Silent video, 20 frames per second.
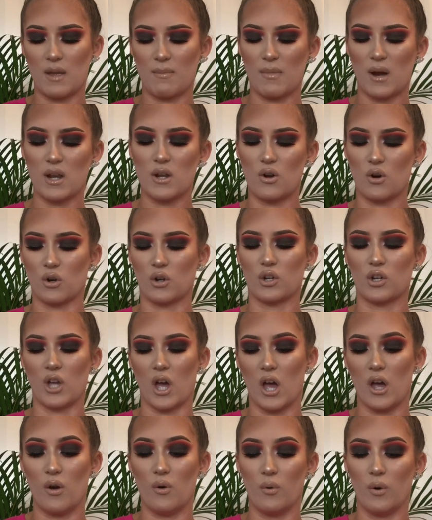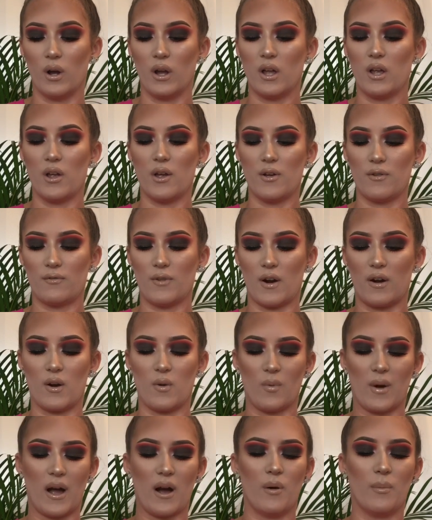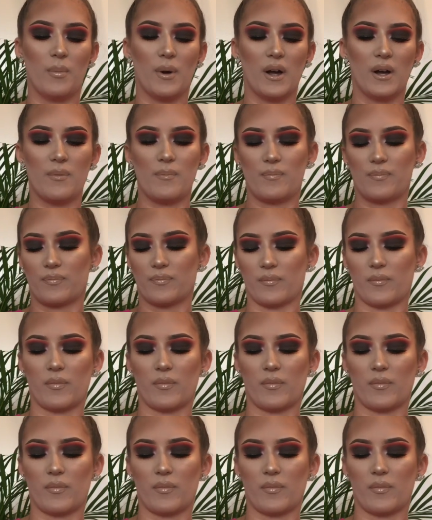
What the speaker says: It might not go very well, but